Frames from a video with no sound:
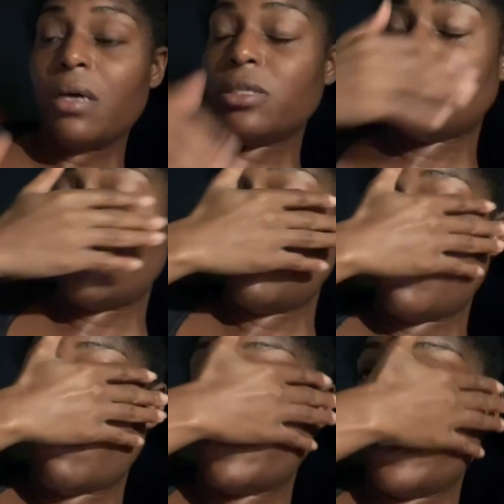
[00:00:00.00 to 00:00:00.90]
So
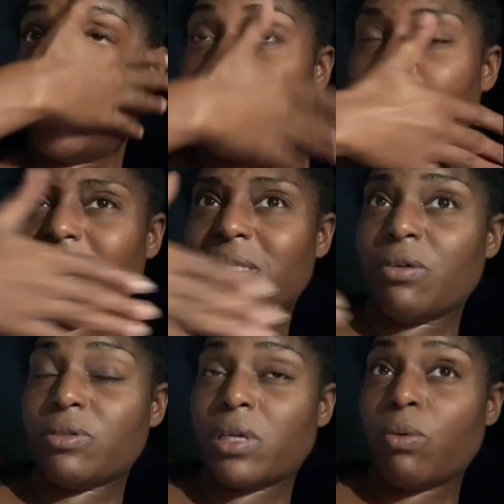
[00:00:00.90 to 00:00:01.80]
I'm taking care of myself,
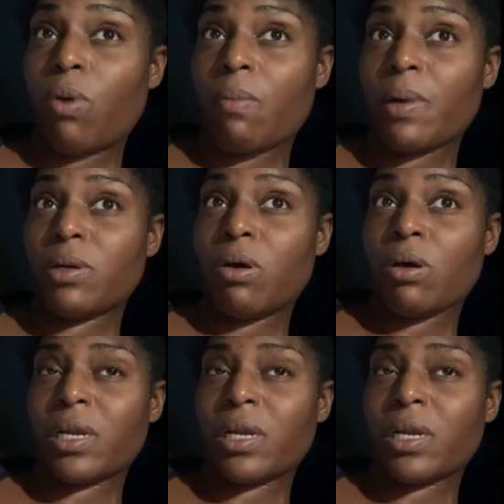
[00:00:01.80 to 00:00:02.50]
so I had to walk my dog. And